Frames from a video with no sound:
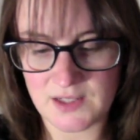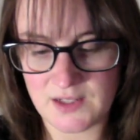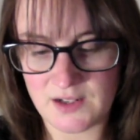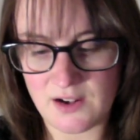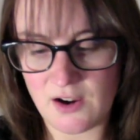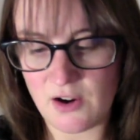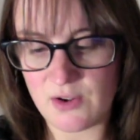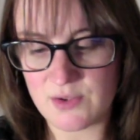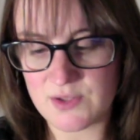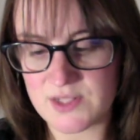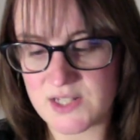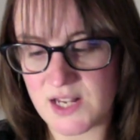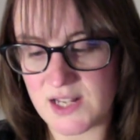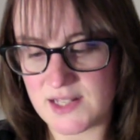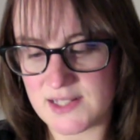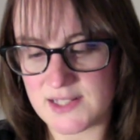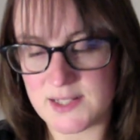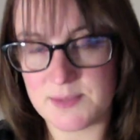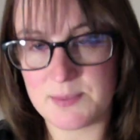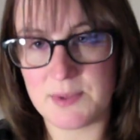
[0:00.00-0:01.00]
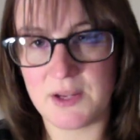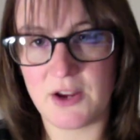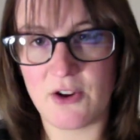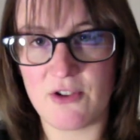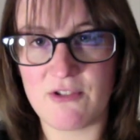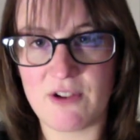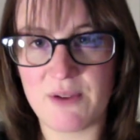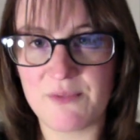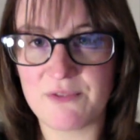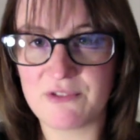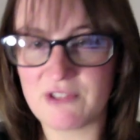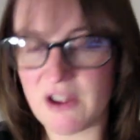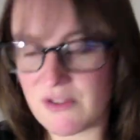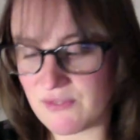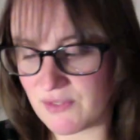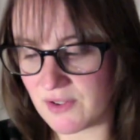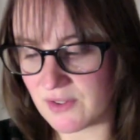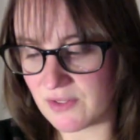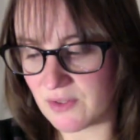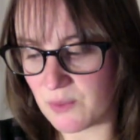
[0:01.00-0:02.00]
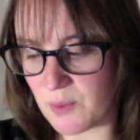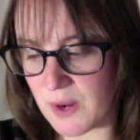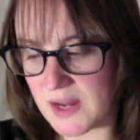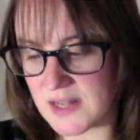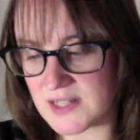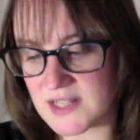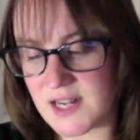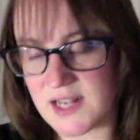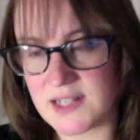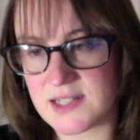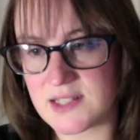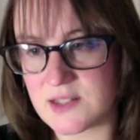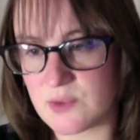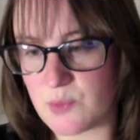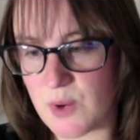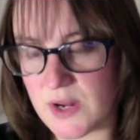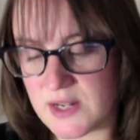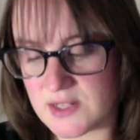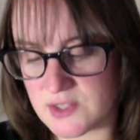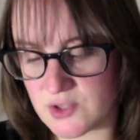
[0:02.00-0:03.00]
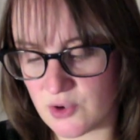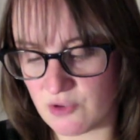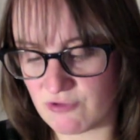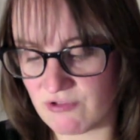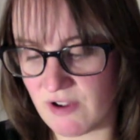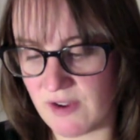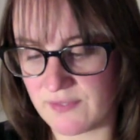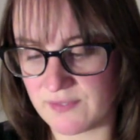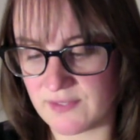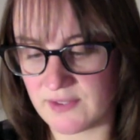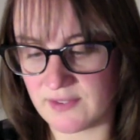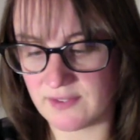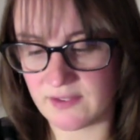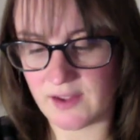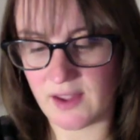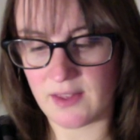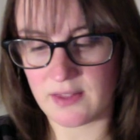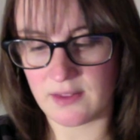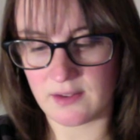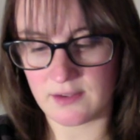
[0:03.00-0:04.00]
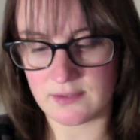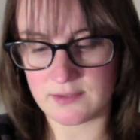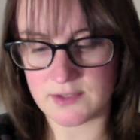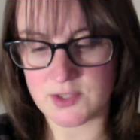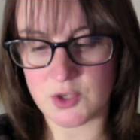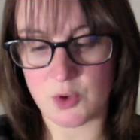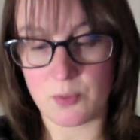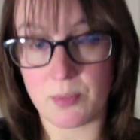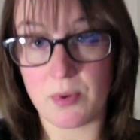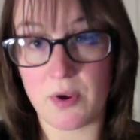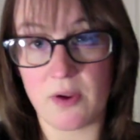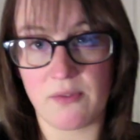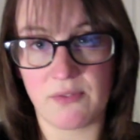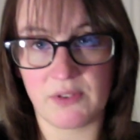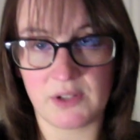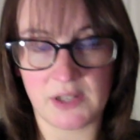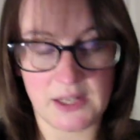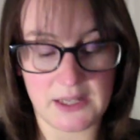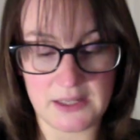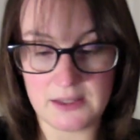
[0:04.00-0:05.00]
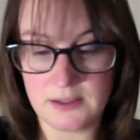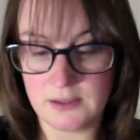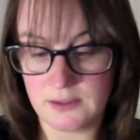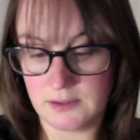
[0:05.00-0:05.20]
I would say this has been going on forever. The way it tastes, the way it's so crafted together so perfectly.